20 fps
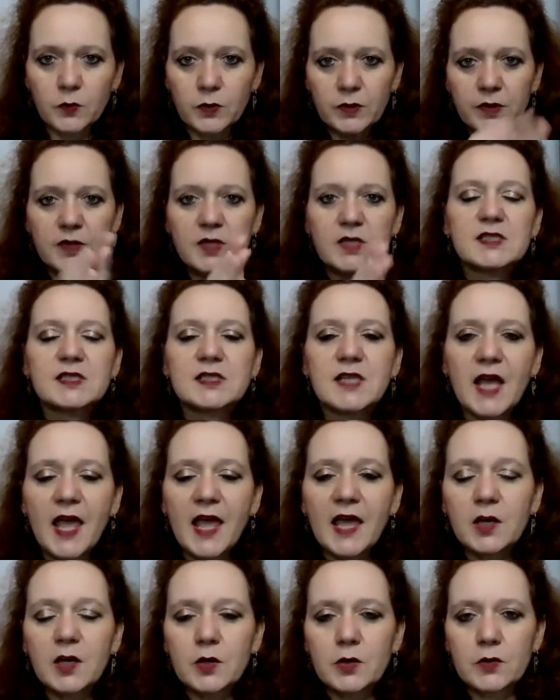With this
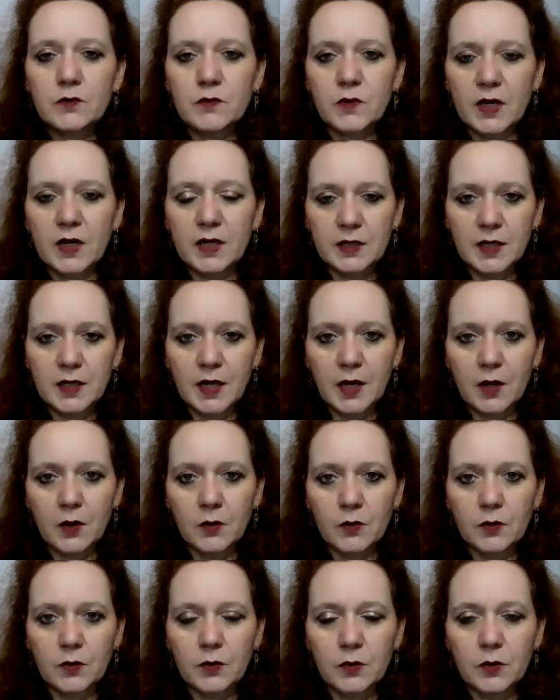anchor right now,
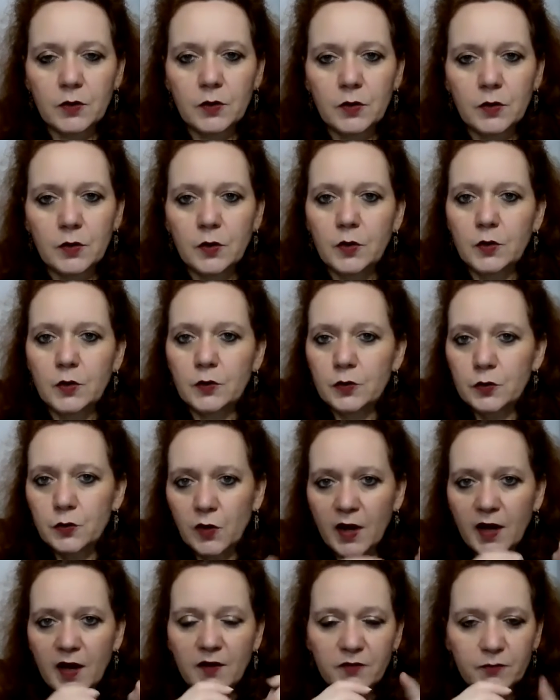
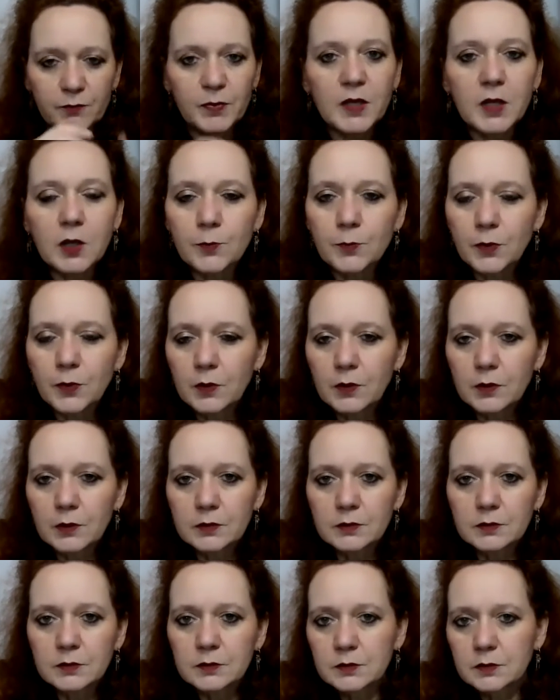you have
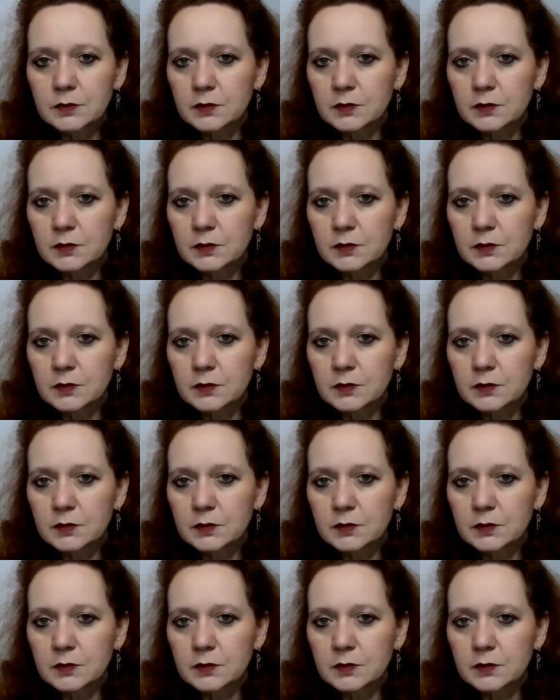people